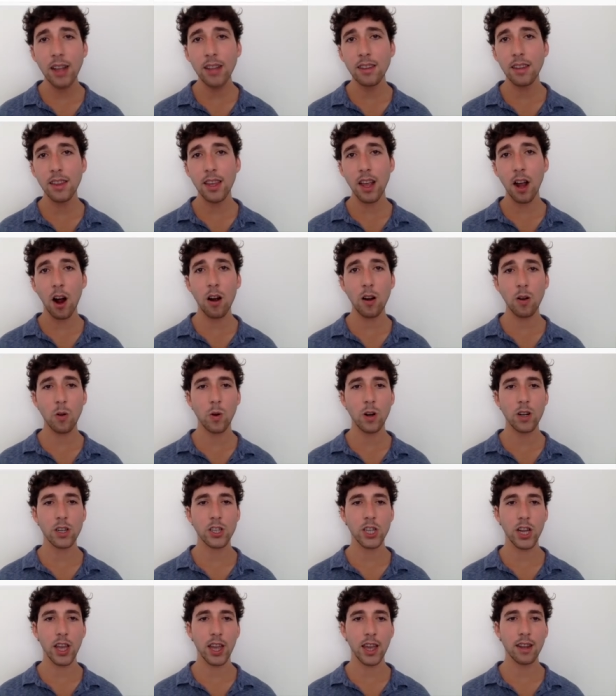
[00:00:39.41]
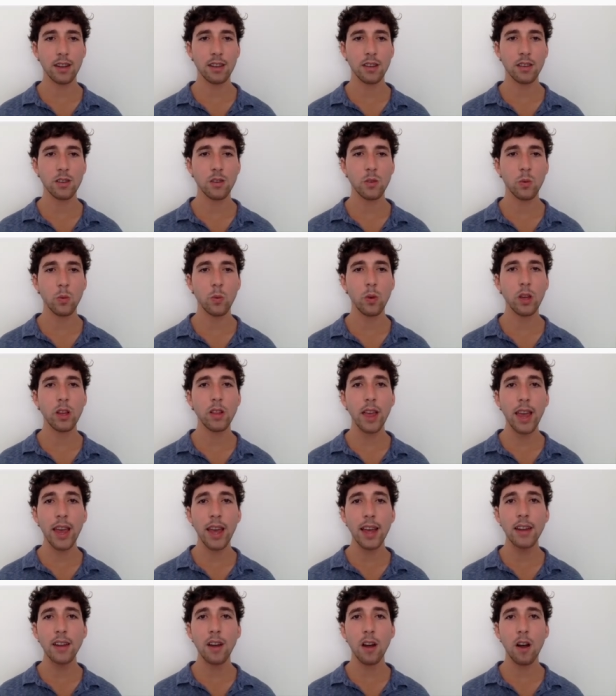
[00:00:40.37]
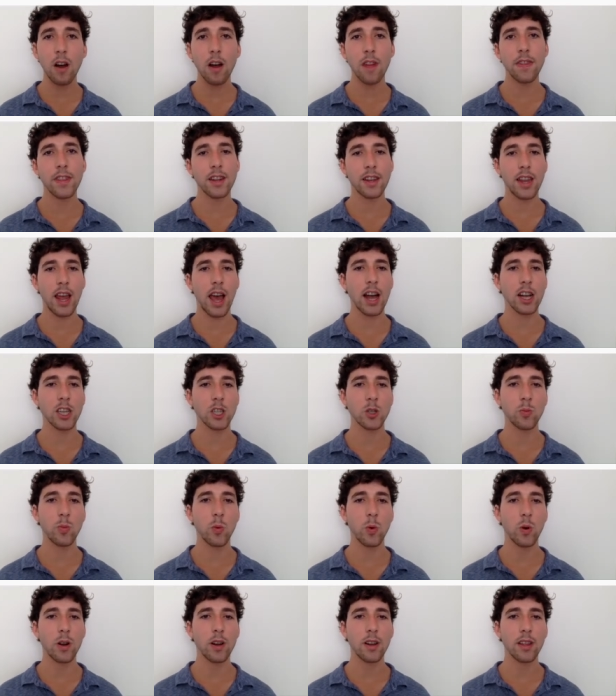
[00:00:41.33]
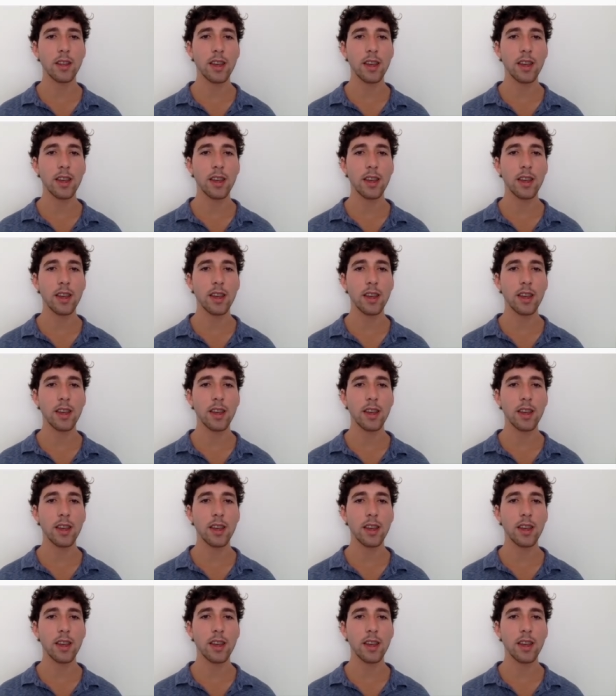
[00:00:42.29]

into the Ardor chain. We land on the dashboard.